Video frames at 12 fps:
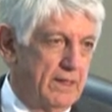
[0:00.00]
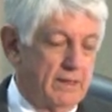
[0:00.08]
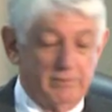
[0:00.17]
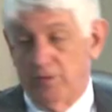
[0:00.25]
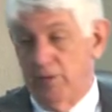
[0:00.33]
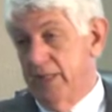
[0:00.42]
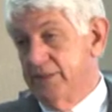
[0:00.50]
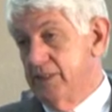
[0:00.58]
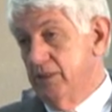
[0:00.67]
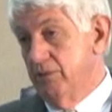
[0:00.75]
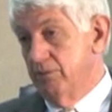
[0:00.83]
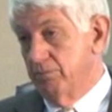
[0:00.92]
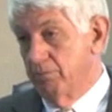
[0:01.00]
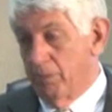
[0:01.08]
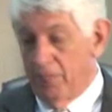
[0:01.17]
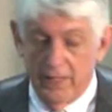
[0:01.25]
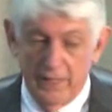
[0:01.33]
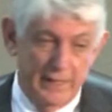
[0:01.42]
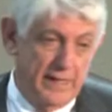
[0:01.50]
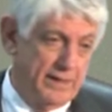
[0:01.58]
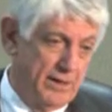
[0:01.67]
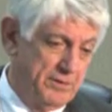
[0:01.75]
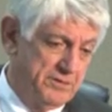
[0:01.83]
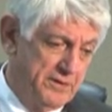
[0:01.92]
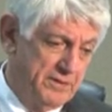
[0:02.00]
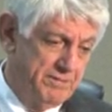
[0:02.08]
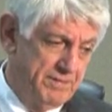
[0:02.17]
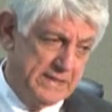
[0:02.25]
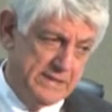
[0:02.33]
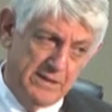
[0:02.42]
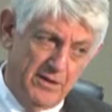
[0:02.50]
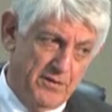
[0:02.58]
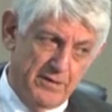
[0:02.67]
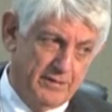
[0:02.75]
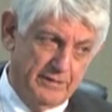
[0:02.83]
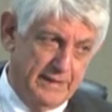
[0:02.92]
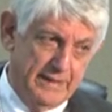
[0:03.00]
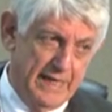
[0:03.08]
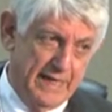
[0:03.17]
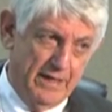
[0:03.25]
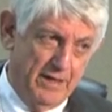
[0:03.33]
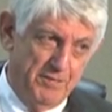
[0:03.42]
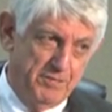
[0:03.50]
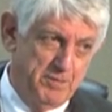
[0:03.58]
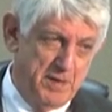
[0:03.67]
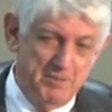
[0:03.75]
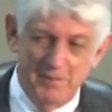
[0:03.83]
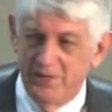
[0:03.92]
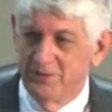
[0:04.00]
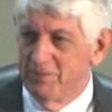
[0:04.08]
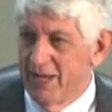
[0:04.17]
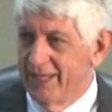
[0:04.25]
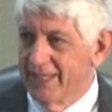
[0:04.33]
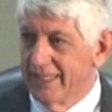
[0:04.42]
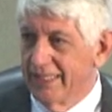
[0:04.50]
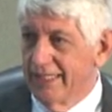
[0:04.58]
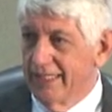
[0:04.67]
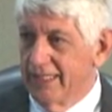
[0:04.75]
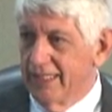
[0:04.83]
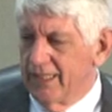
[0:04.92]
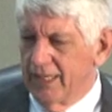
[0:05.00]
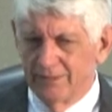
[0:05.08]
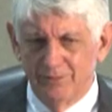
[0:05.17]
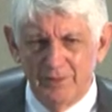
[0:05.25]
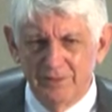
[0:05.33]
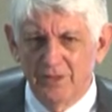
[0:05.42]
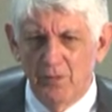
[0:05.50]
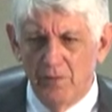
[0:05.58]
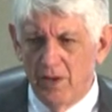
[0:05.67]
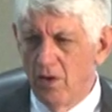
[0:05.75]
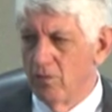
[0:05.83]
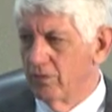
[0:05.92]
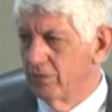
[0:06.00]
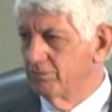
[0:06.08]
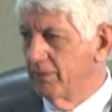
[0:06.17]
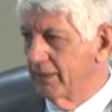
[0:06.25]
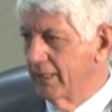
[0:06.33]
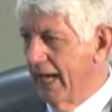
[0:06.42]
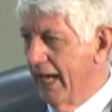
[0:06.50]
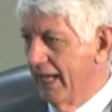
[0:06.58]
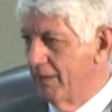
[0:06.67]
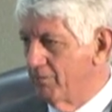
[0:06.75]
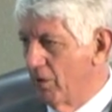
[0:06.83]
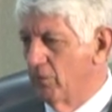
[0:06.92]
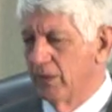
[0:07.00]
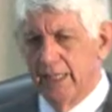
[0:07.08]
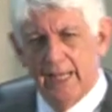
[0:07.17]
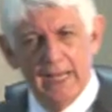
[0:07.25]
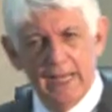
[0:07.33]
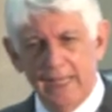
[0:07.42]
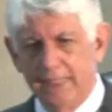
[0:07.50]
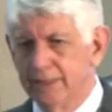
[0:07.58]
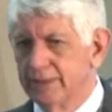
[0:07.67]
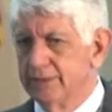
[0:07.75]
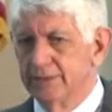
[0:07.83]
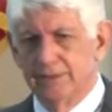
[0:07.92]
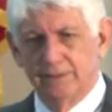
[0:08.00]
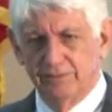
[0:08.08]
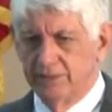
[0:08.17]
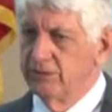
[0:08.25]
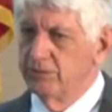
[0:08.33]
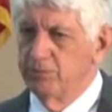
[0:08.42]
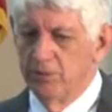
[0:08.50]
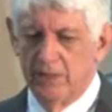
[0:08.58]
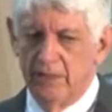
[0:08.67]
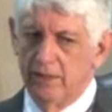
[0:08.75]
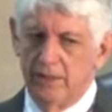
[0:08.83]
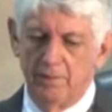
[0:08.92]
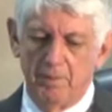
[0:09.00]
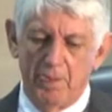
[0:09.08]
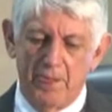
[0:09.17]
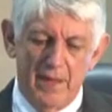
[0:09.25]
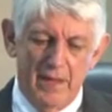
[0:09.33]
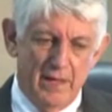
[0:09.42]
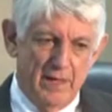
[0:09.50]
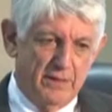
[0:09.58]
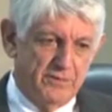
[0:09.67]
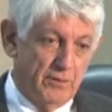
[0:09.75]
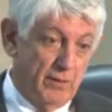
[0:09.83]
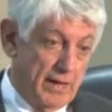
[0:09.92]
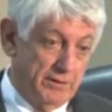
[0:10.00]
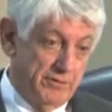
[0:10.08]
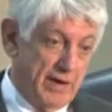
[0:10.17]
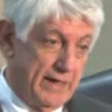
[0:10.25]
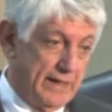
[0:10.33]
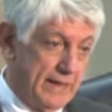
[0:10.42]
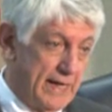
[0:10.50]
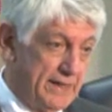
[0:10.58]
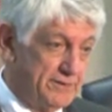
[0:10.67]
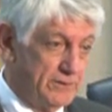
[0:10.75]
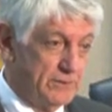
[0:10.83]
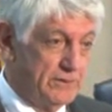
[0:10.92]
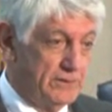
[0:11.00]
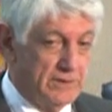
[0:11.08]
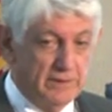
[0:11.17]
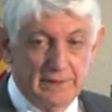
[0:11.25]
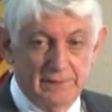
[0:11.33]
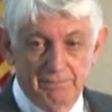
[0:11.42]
So I sued. And I noticed the defense lawyer didn't offer me much money. I thought, what's going on? Because my guy had a broken leg. He was injured pretty good. So I tried the case to a jury.